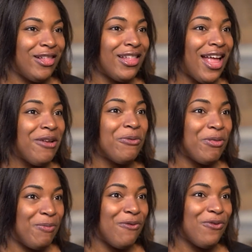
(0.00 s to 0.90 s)
stand
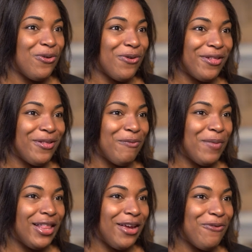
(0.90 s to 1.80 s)
with me for the rest of
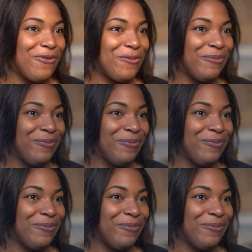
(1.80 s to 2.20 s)
my life.